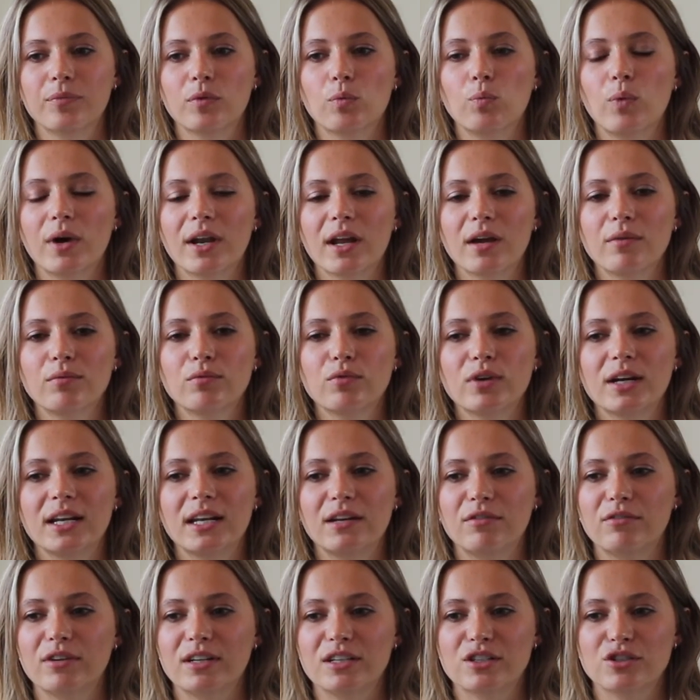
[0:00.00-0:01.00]
When I'm
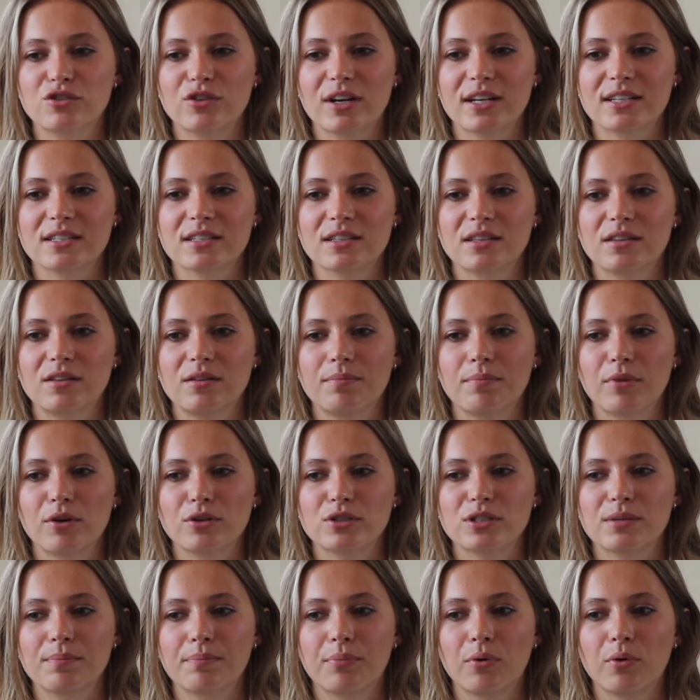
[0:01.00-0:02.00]
really, really stressed, the
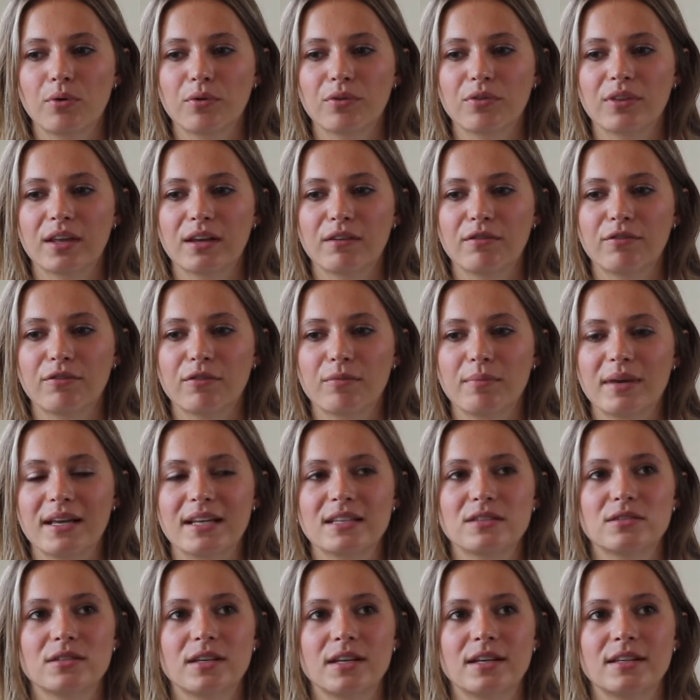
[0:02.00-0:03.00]
most important thing for
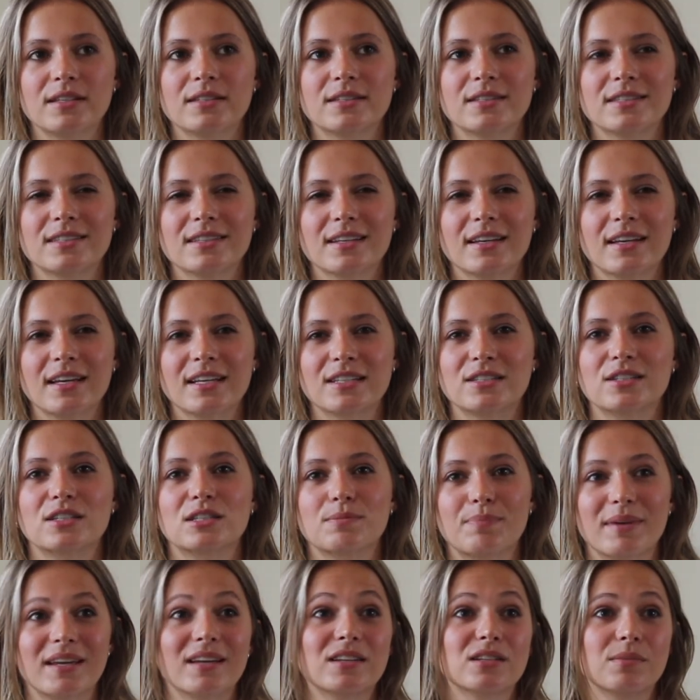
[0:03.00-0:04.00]
me is to
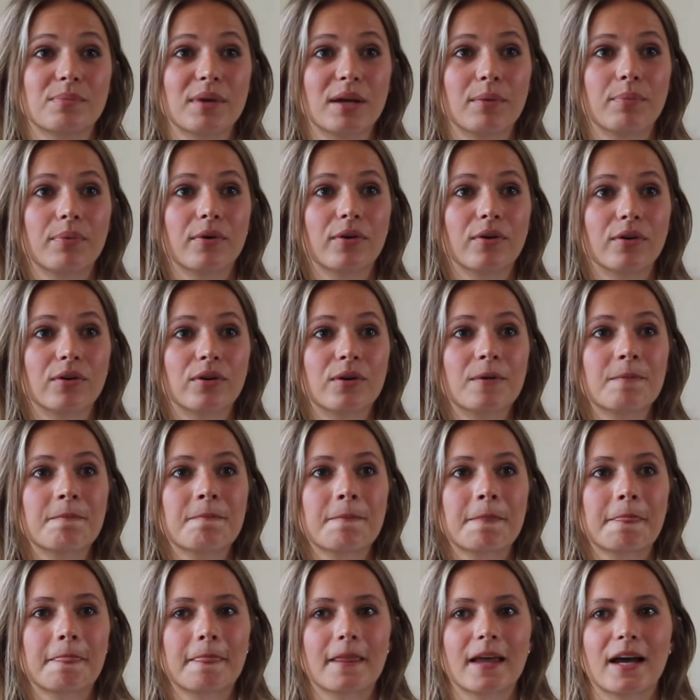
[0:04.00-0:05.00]
speak to people.
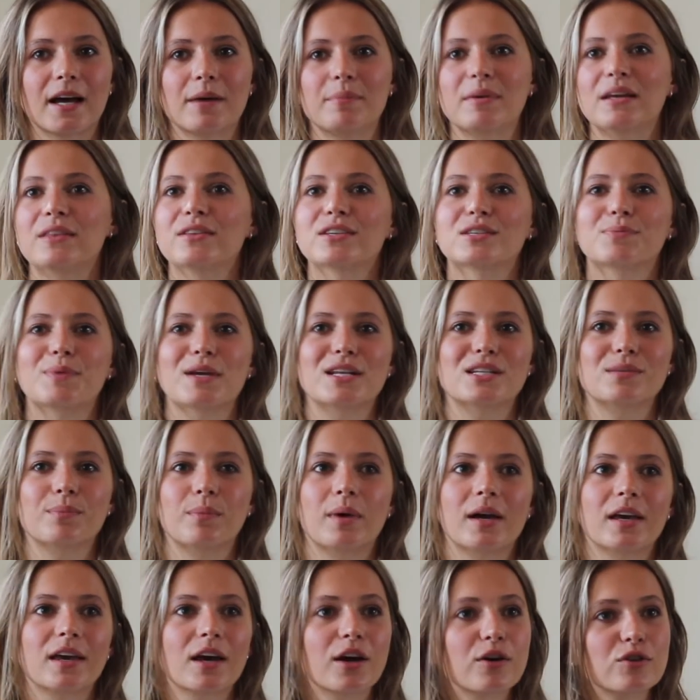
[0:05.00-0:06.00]
Either speak
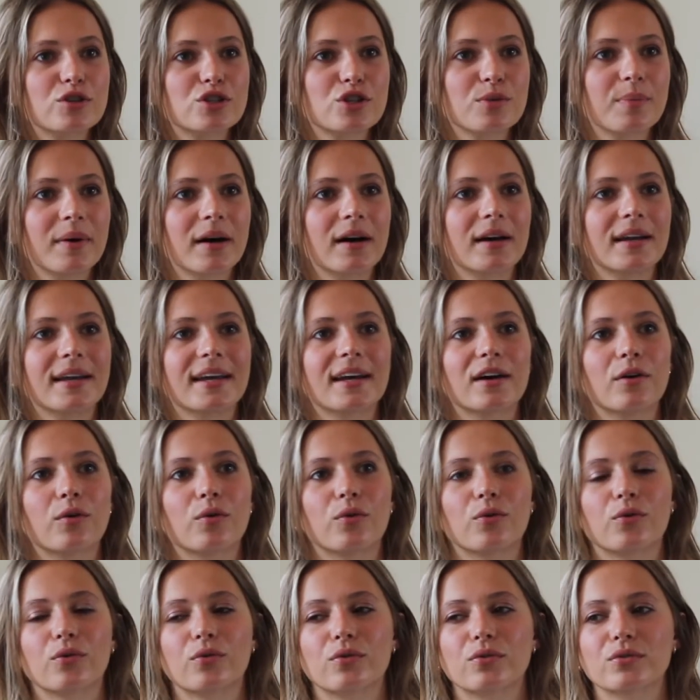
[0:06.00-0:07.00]
to my coach about it
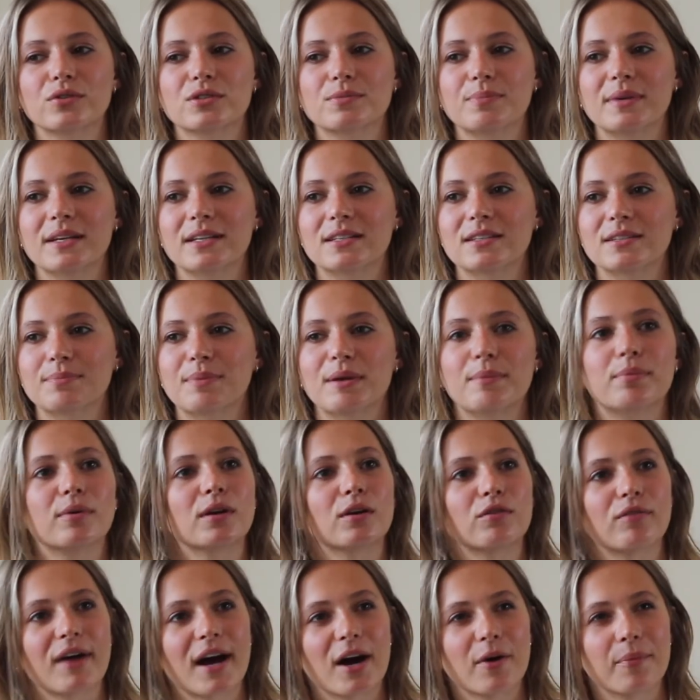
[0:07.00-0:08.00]
or speak to the
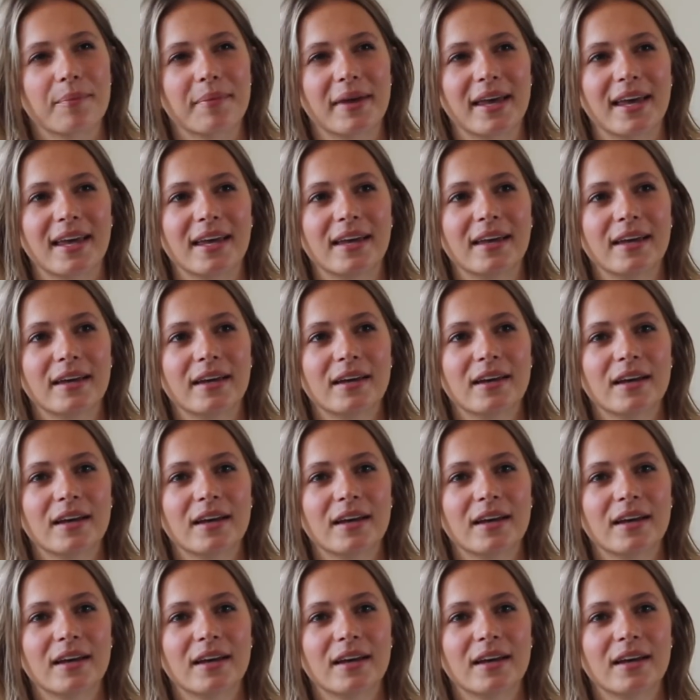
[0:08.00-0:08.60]
people around me.